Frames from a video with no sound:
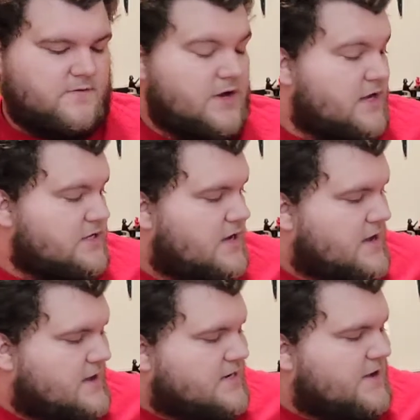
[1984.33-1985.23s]
You guys
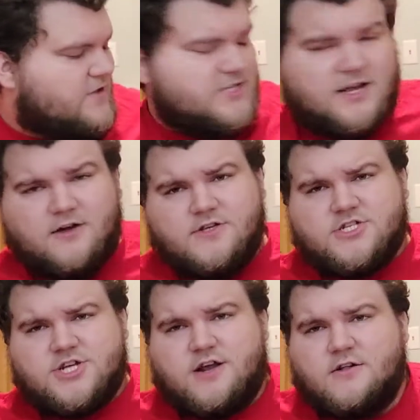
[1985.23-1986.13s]
definitely check out his
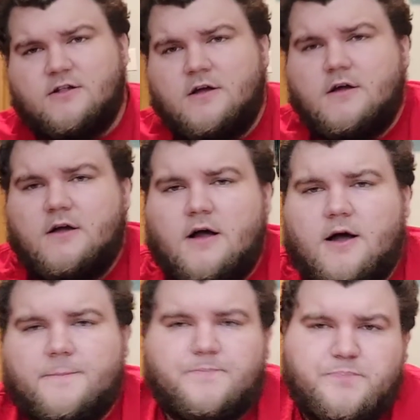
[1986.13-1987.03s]
channel.
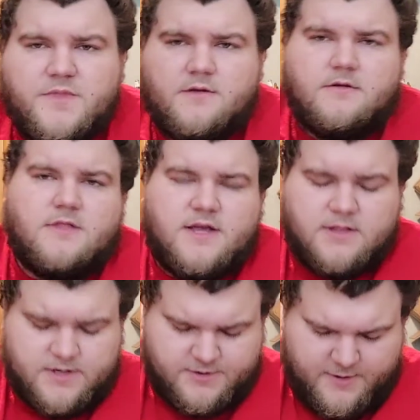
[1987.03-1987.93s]
Um, link in
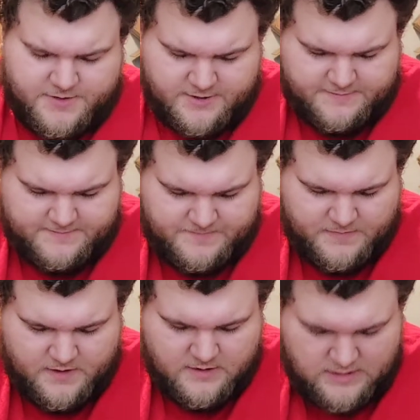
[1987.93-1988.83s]
the description.
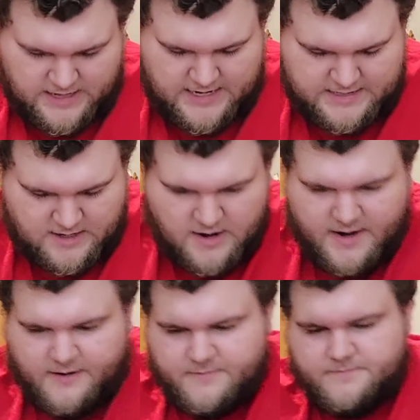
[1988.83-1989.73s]
Last
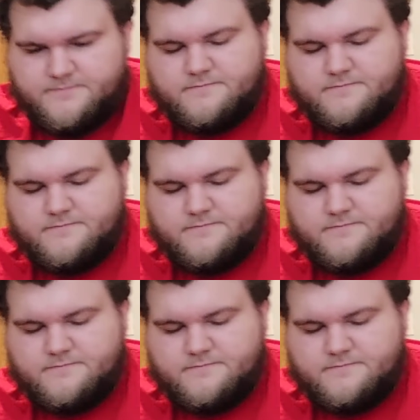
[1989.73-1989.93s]
item.